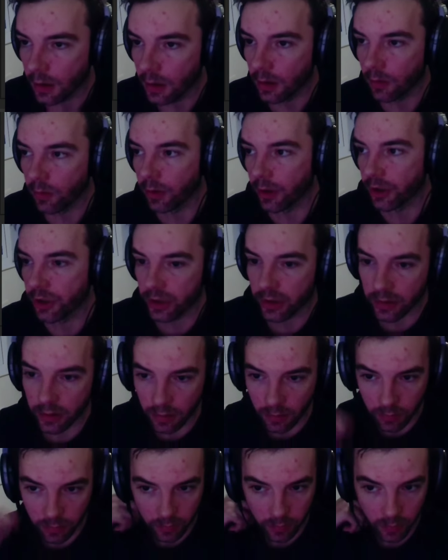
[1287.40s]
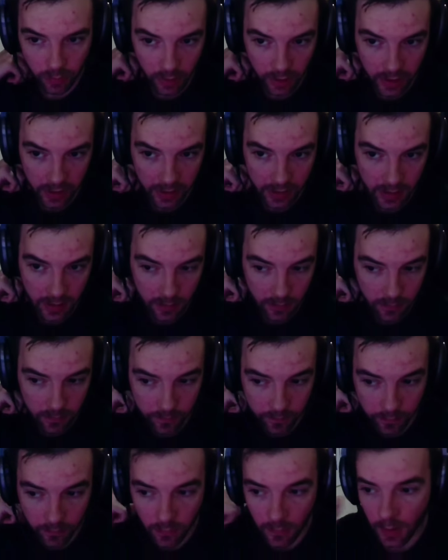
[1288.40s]
which we'll look at now.
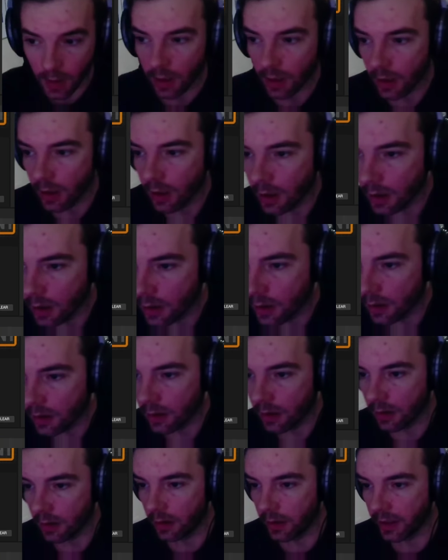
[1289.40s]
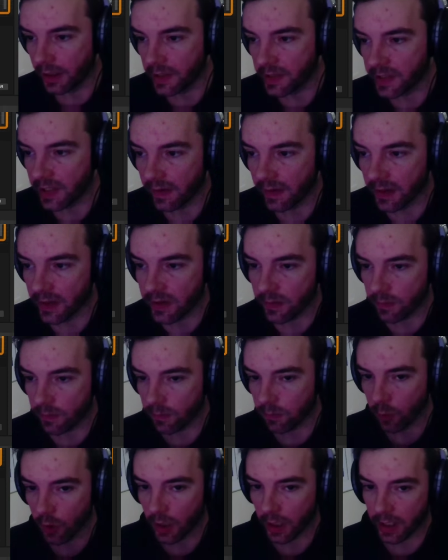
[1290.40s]
And you can see this
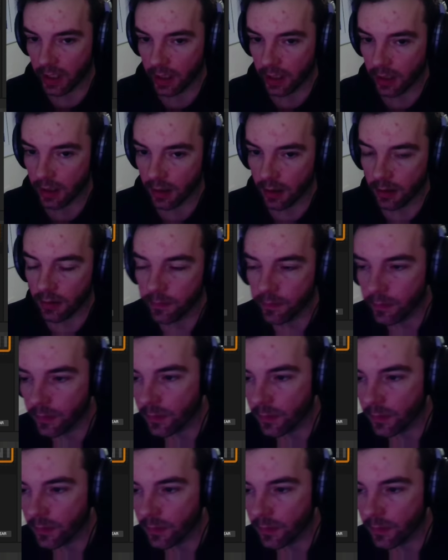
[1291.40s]
working here.